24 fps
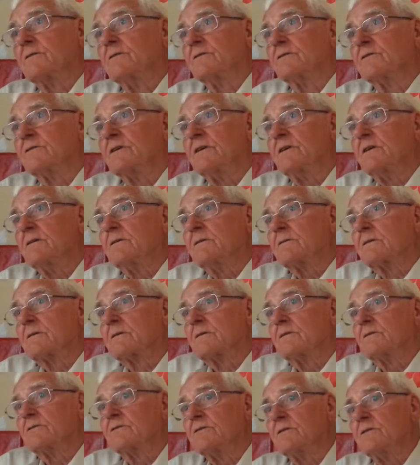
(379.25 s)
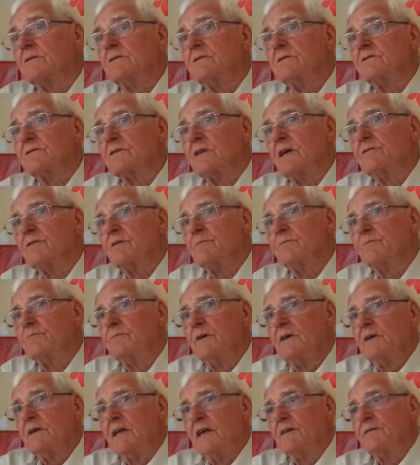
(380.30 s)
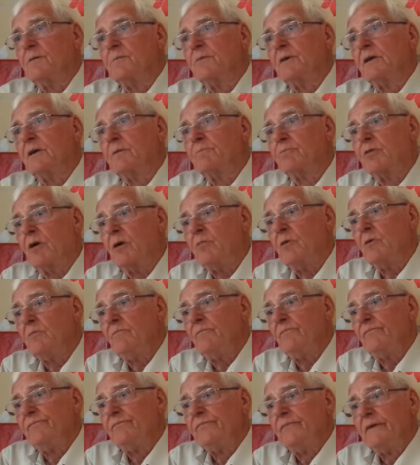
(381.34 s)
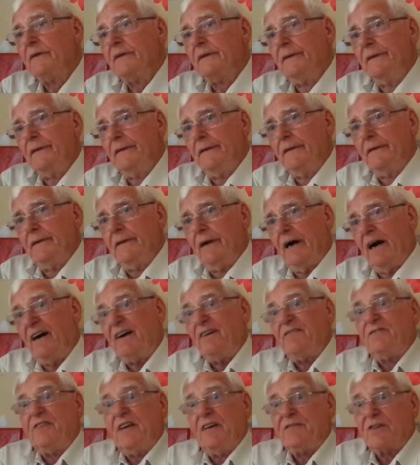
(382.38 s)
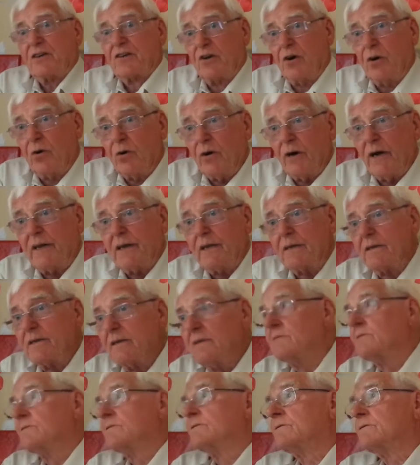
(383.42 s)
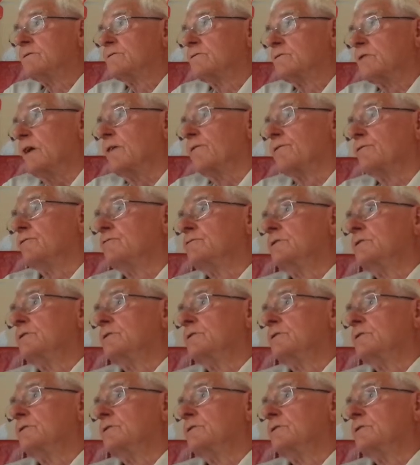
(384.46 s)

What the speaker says: been seen, concerned, has never been a problem. I've never caught any of these dreadful